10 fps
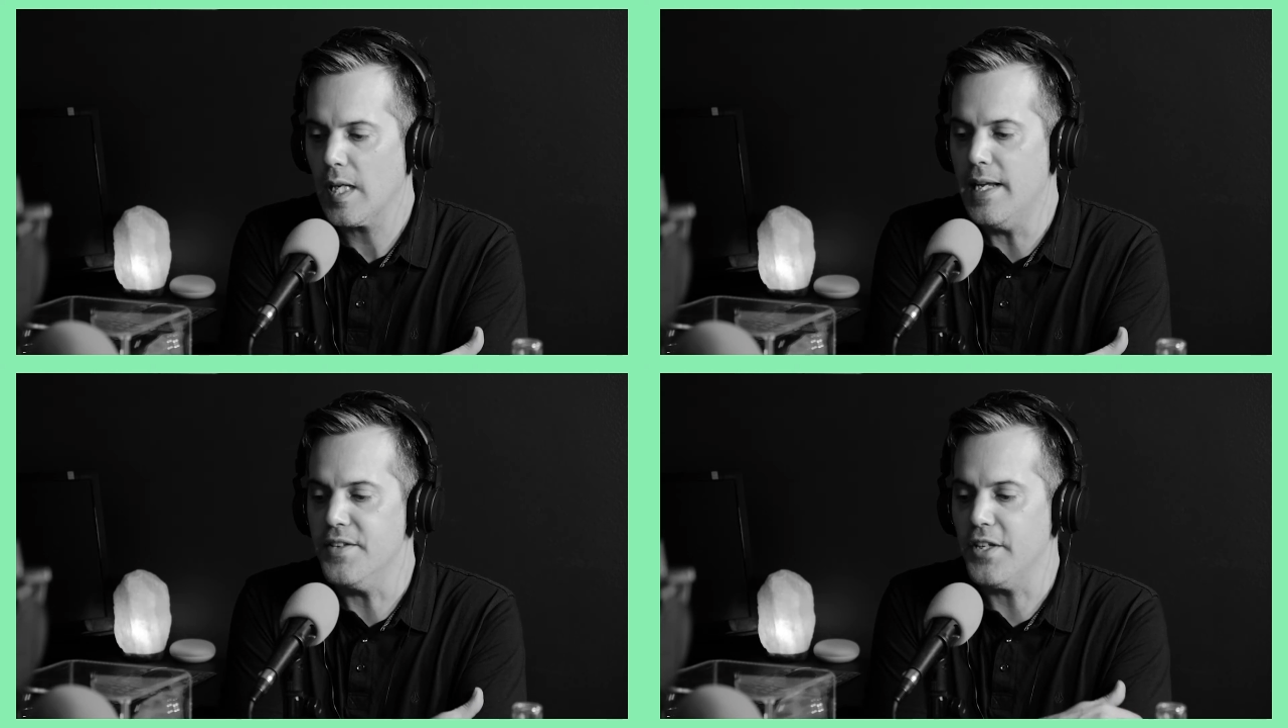
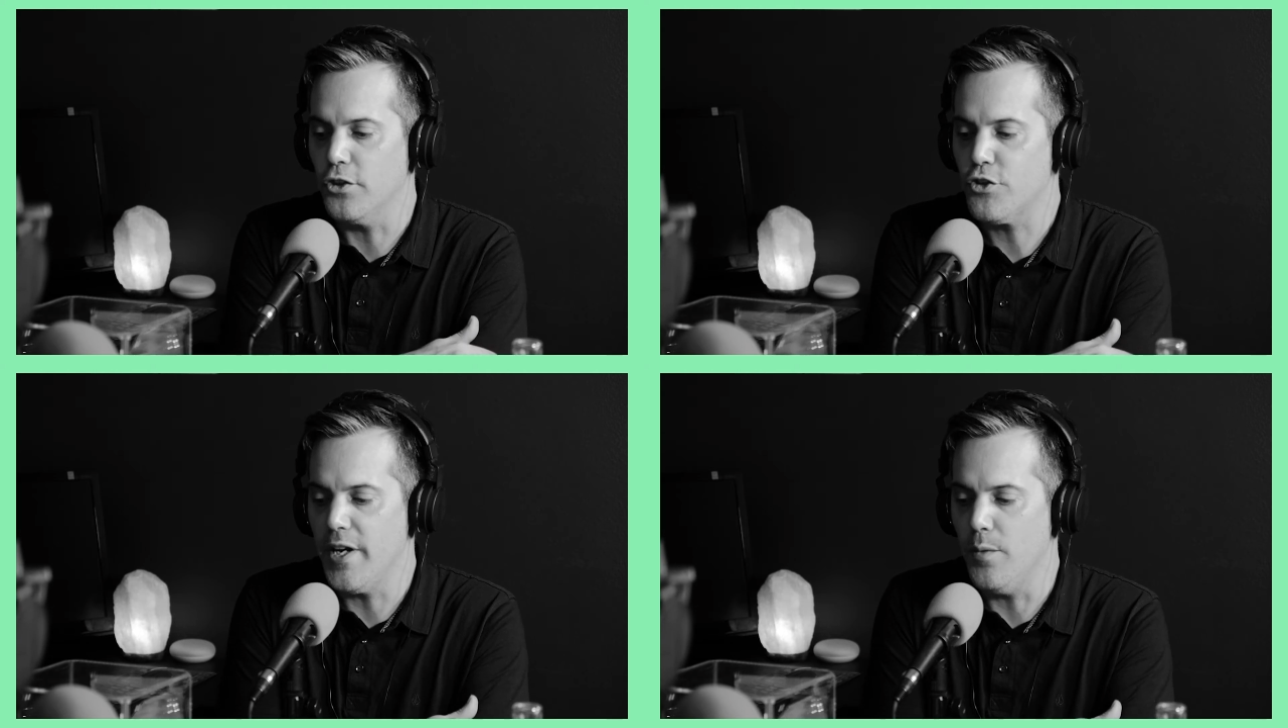is
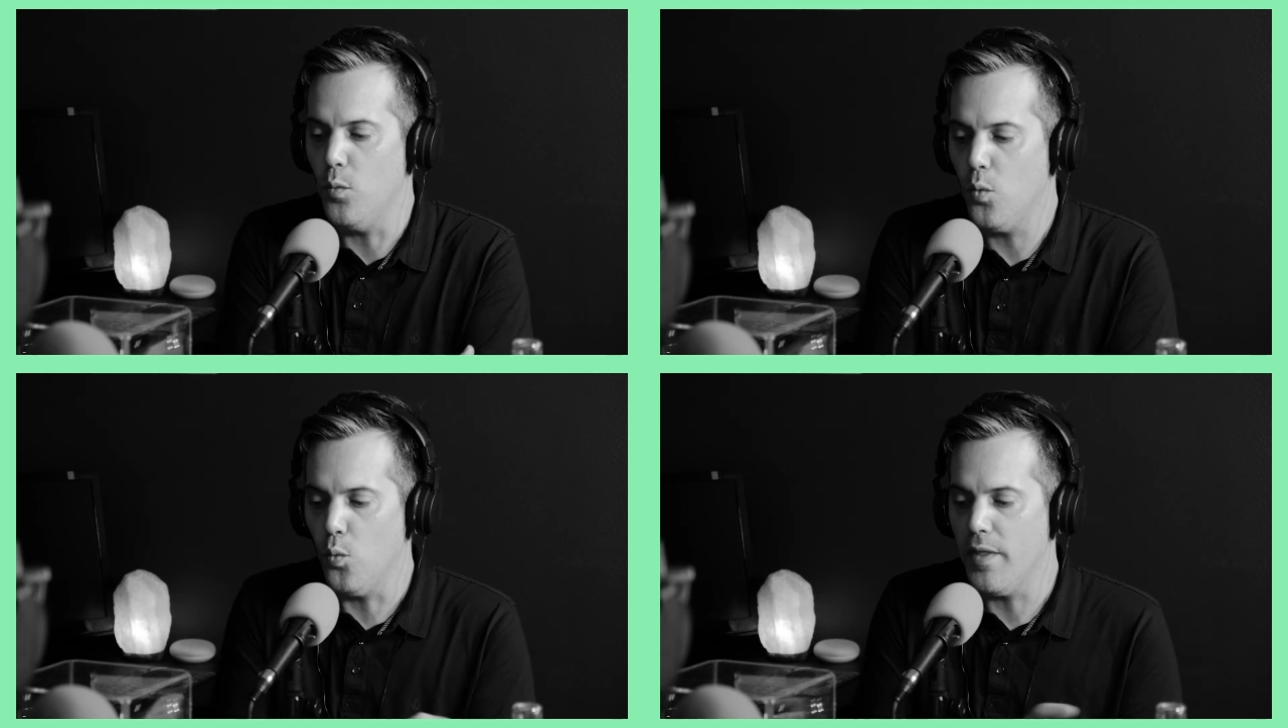
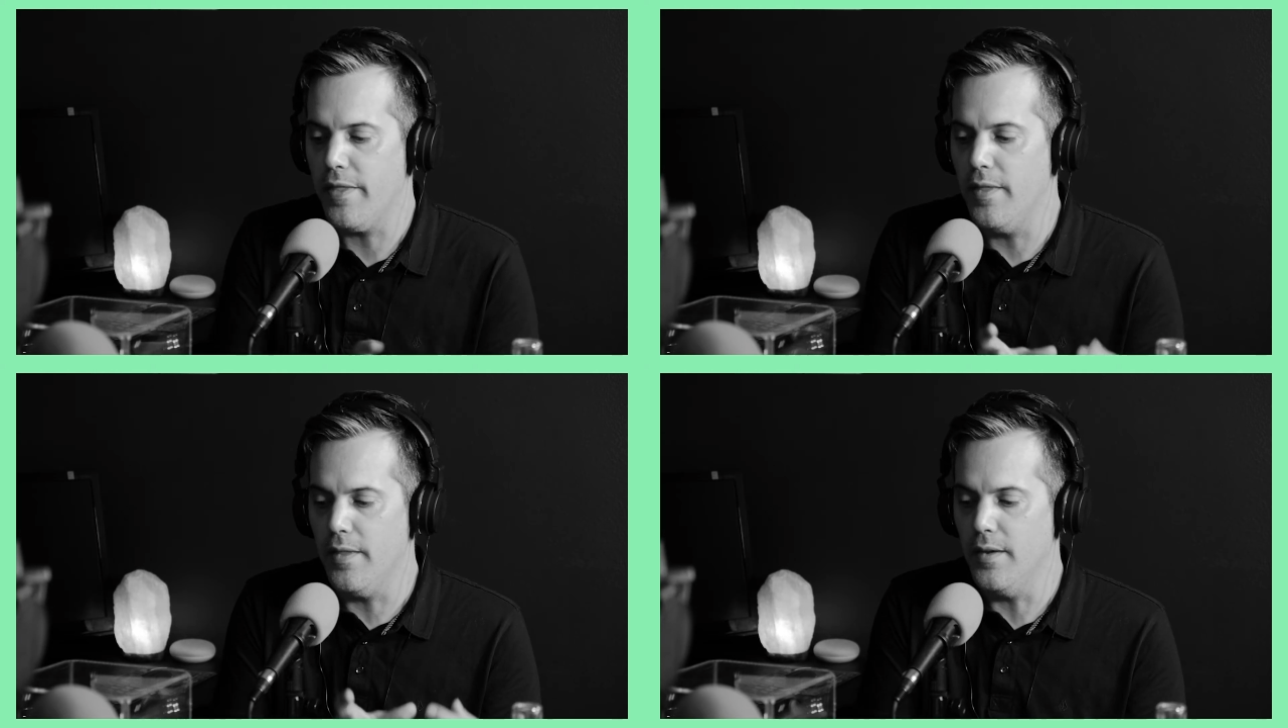illustrated
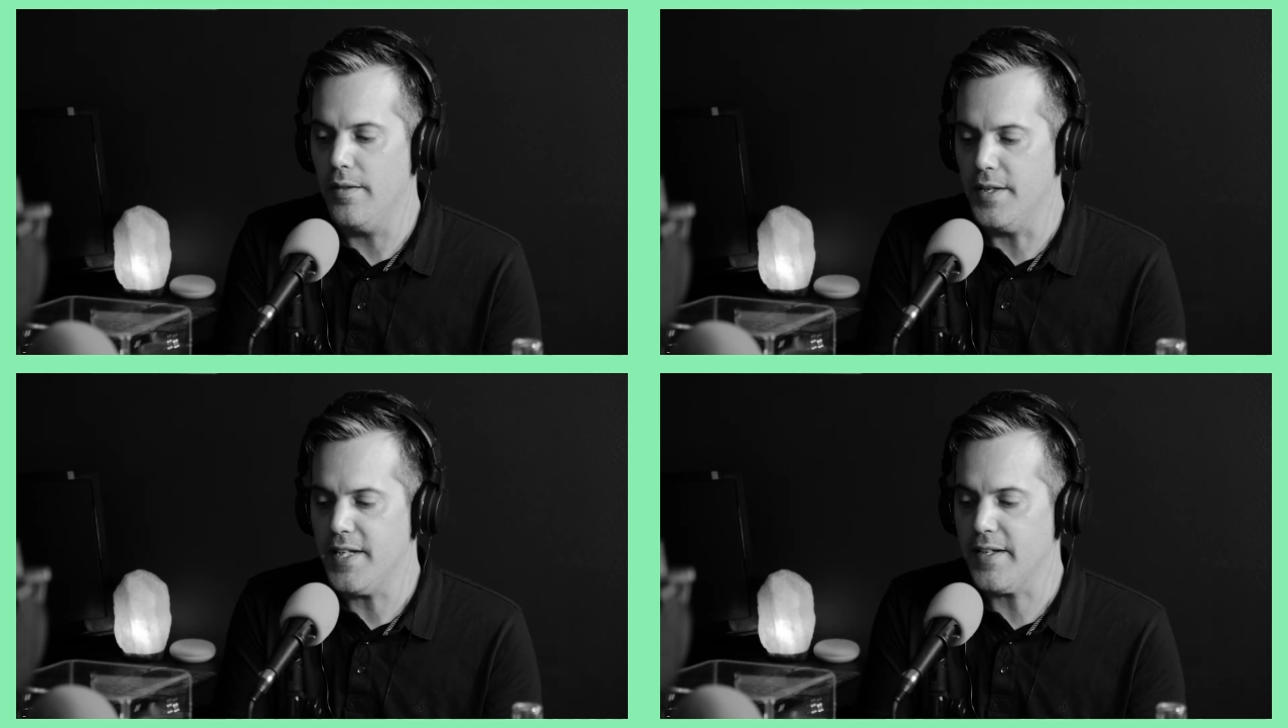with
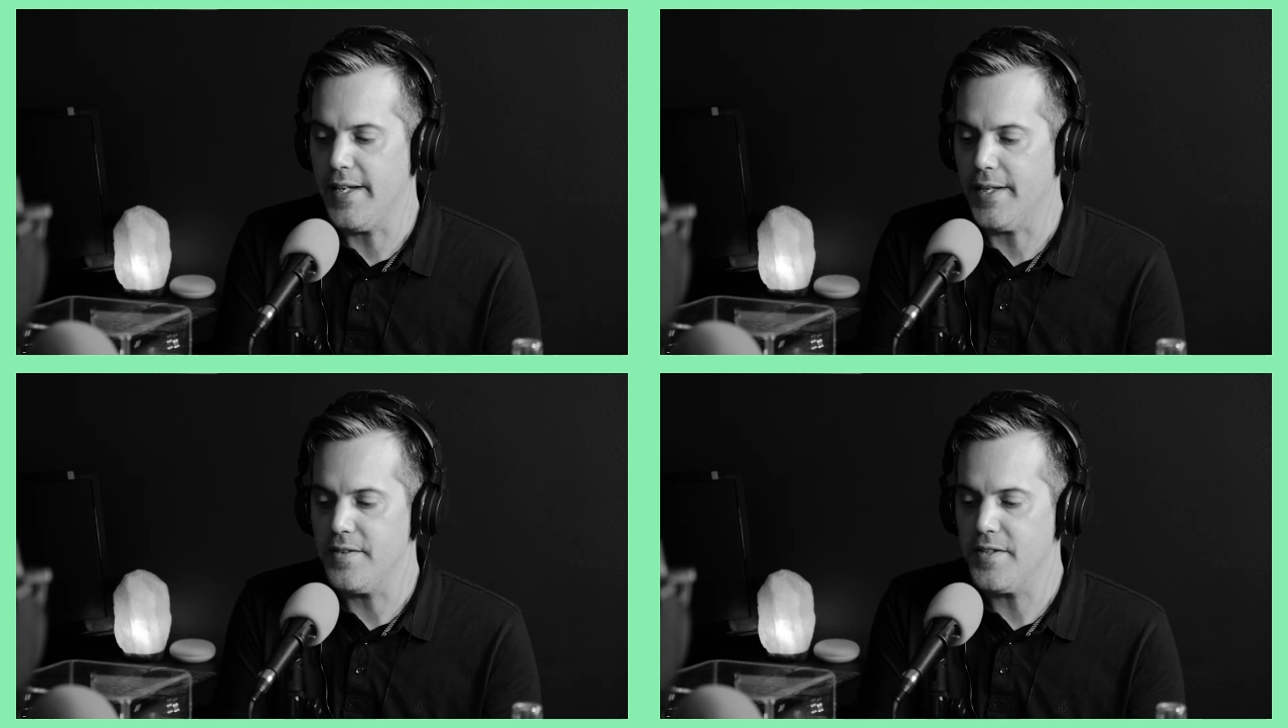the
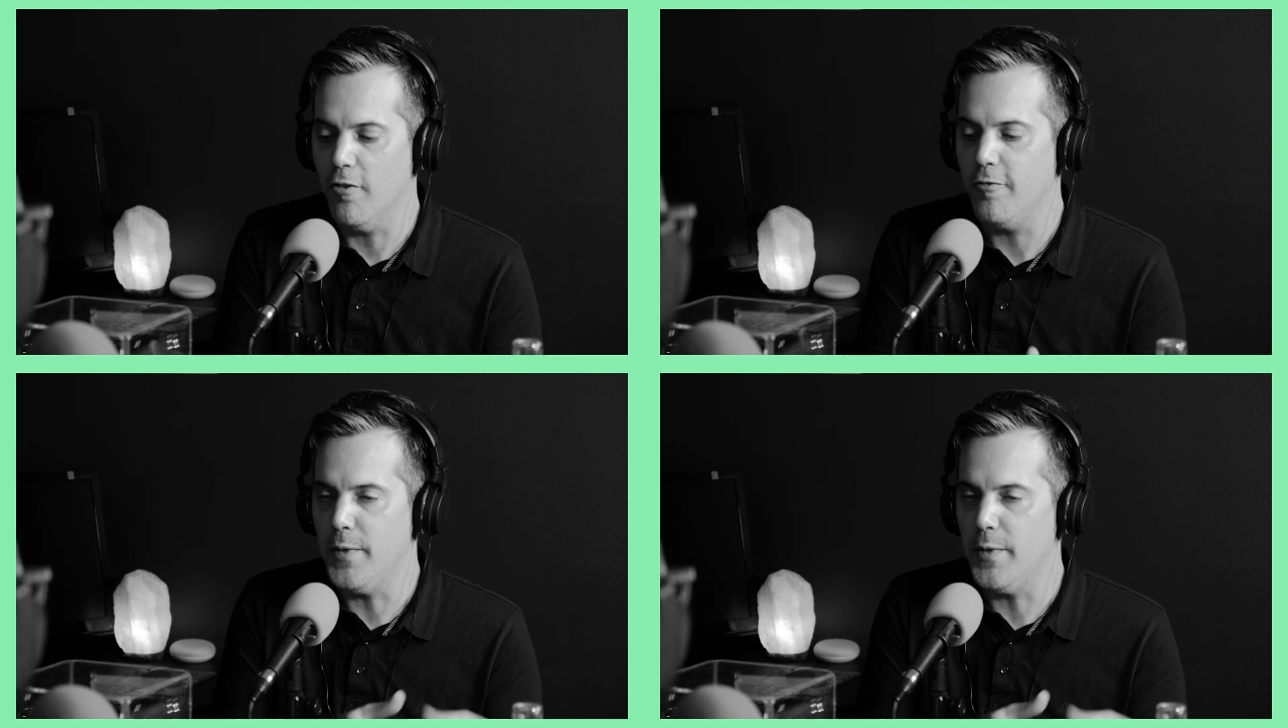technique itself,